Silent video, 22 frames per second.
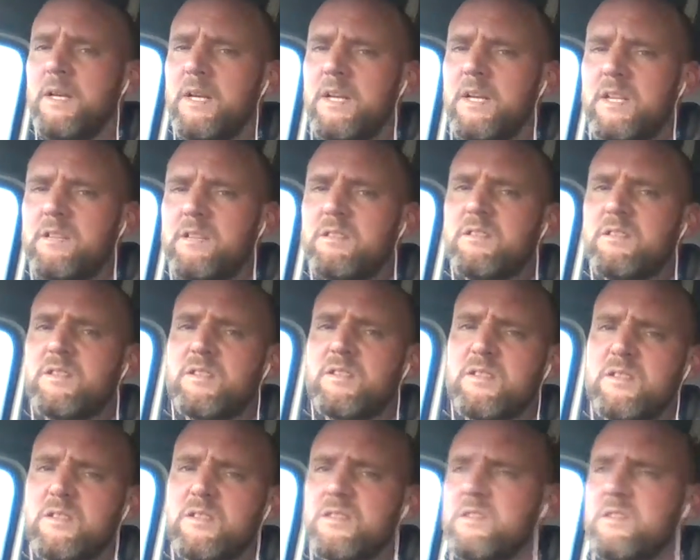
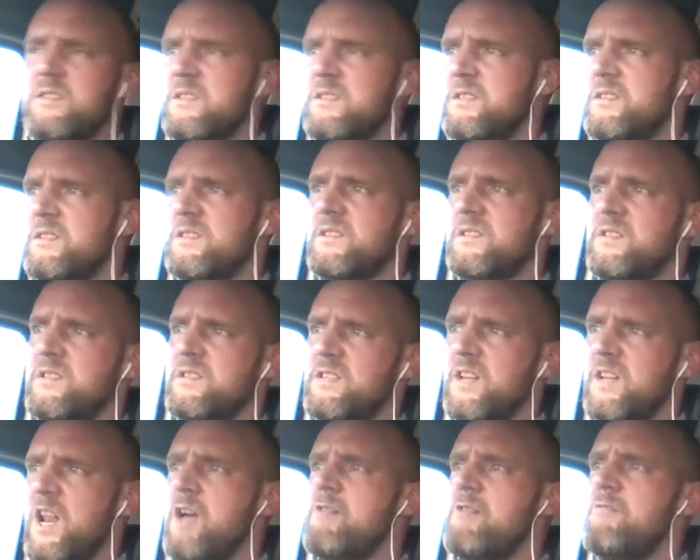
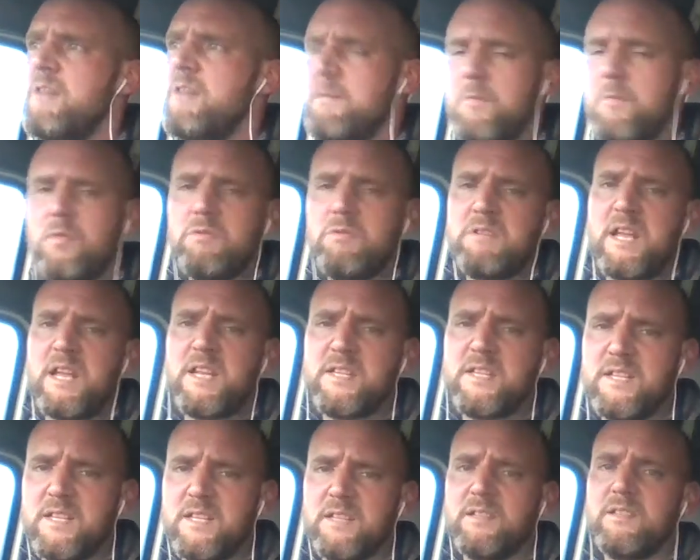slowly more
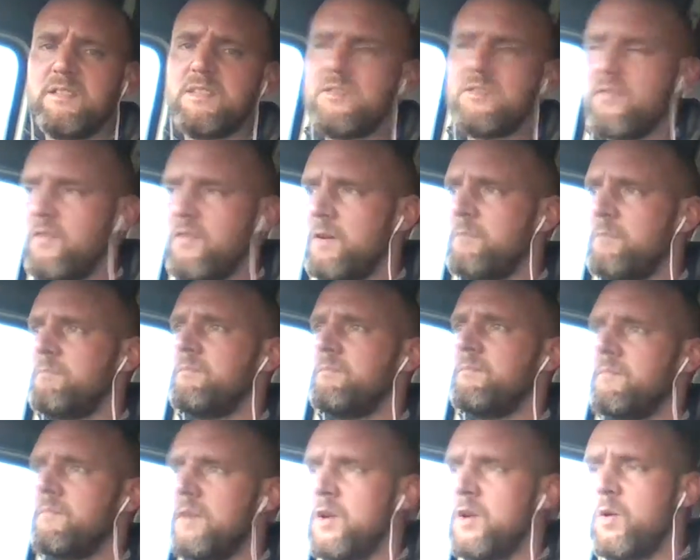distanced from
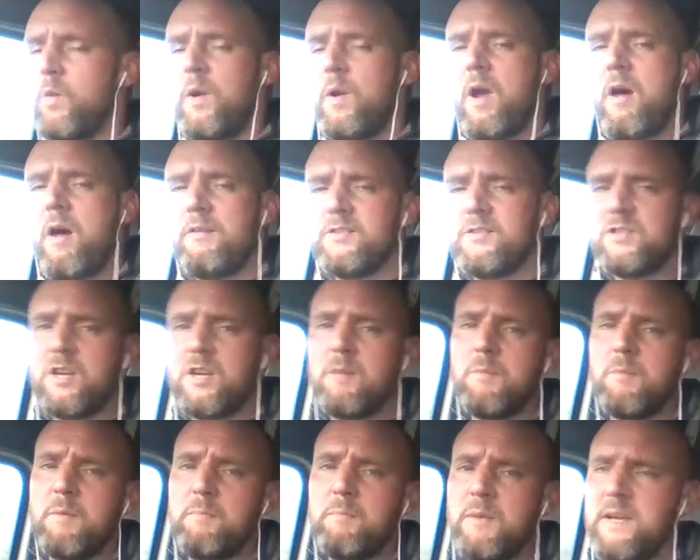who we are as
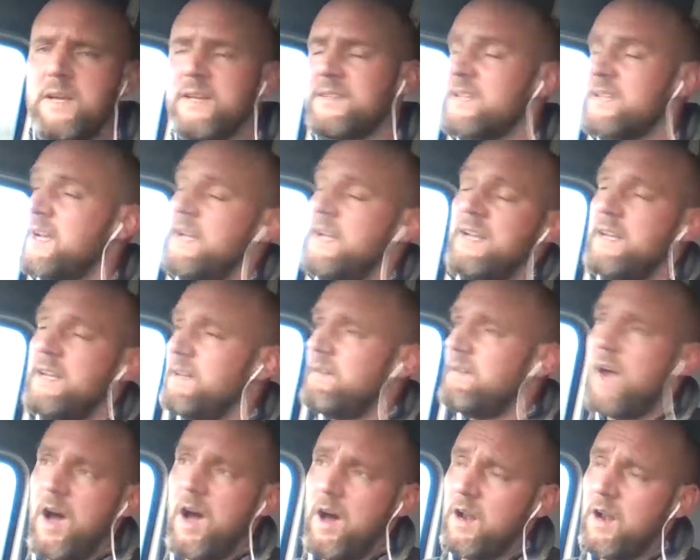human beings.
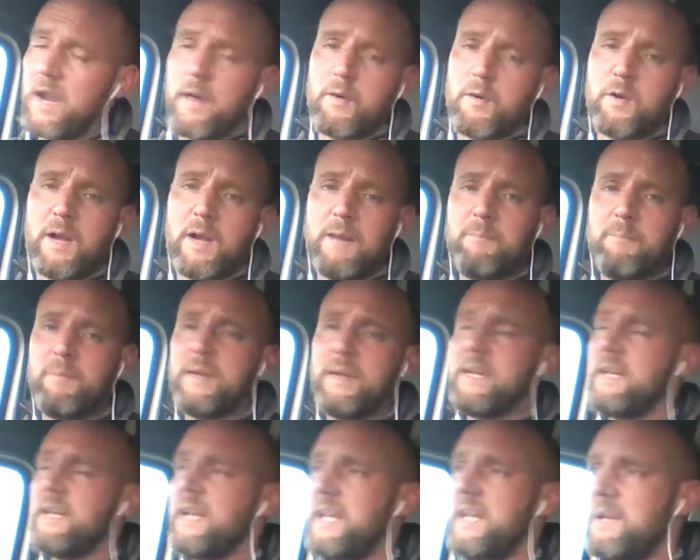Our local MP,
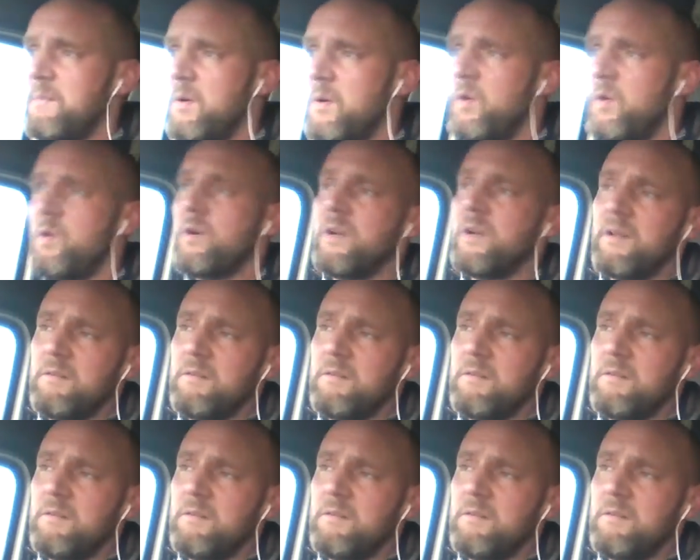Nicky Morgan,